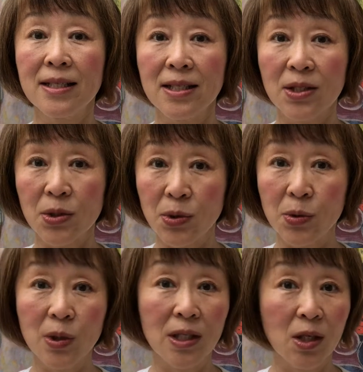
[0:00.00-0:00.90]
the
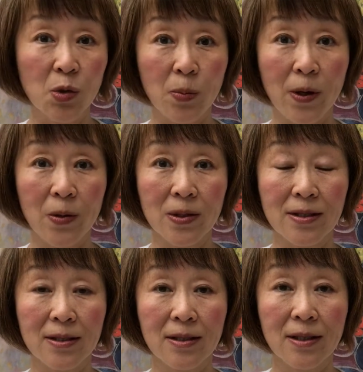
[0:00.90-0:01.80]
two He
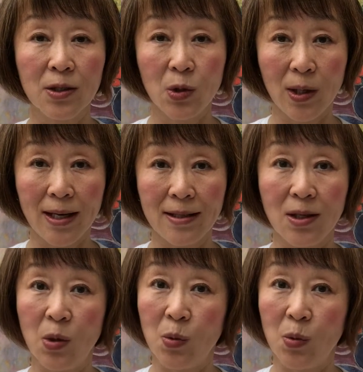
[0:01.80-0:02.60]
points together